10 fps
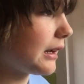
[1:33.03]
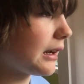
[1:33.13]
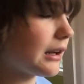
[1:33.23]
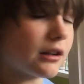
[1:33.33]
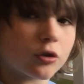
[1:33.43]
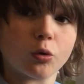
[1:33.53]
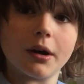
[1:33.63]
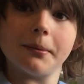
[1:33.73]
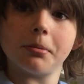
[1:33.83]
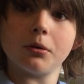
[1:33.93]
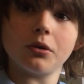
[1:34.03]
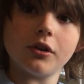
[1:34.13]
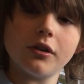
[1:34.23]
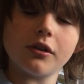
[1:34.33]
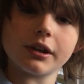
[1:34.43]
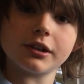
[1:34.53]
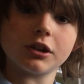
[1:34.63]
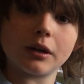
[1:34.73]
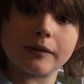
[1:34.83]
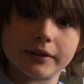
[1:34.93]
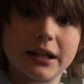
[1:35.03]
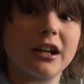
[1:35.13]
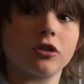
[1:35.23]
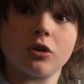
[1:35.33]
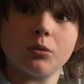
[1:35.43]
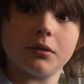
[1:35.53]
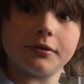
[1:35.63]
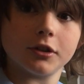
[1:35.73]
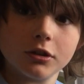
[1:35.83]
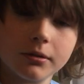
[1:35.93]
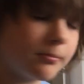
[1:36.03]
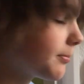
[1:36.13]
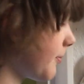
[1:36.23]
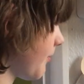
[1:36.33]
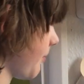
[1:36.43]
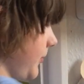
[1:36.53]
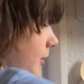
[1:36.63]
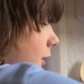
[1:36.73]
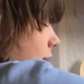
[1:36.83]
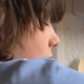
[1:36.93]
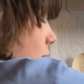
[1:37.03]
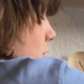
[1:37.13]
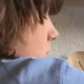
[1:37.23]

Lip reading: it is quite important that you have an adult with you. So,